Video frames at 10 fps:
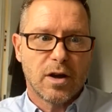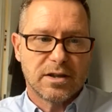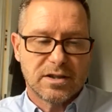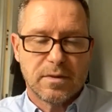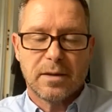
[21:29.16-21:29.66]

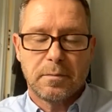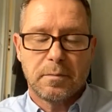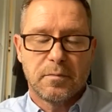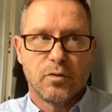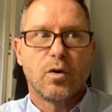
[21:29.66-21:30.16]
some of
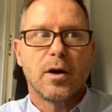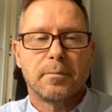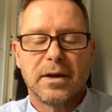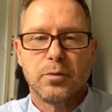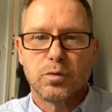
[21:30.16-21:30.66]
the right
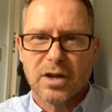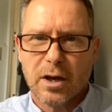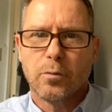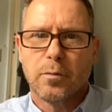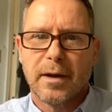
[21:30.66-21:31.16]
people to
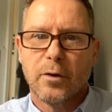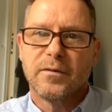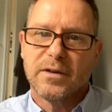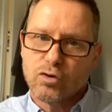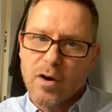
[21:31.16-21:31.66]
help
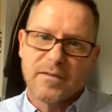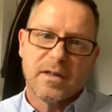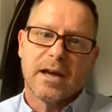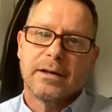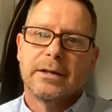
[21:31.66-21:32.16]
LV drive
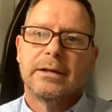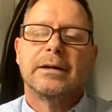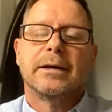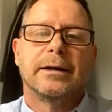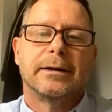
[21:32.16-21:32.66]
that.
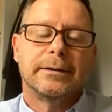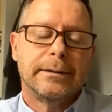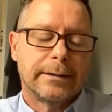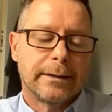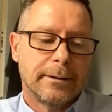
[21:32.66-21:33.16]

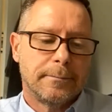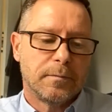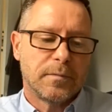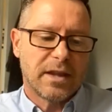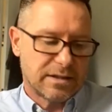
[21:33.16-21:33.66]
And
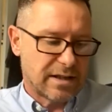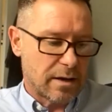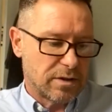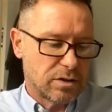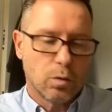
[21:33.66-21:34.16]
that's
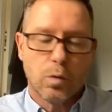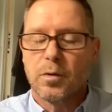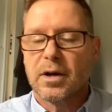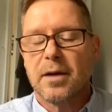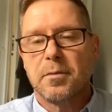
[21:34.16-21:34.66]
how it's all
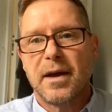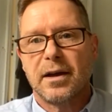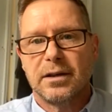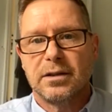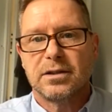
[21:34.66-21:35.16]
come
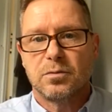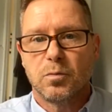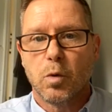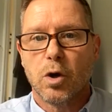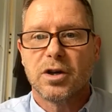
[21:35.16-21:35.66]
about, and it's
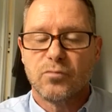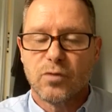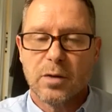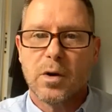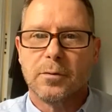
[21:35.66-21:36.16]
working
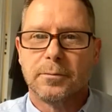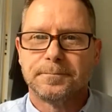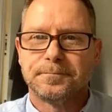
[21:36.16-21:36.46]
really well.